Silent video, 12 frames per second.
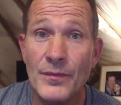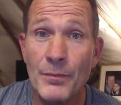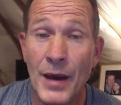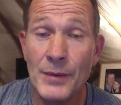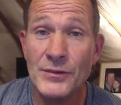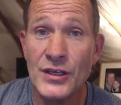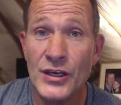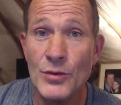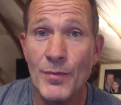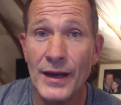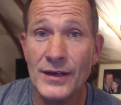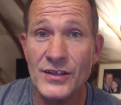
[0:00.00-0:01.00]
perhaps
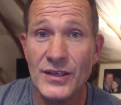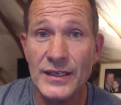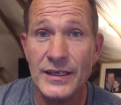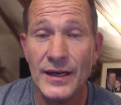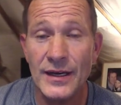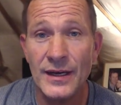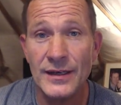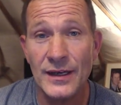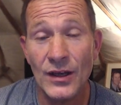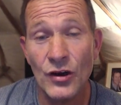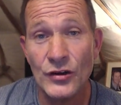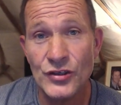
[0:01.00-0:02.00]
humanity at
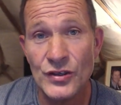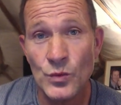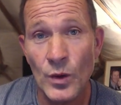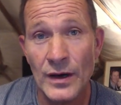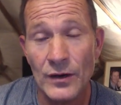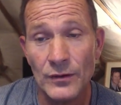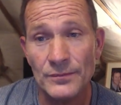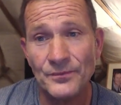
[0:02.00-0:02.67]
large as well.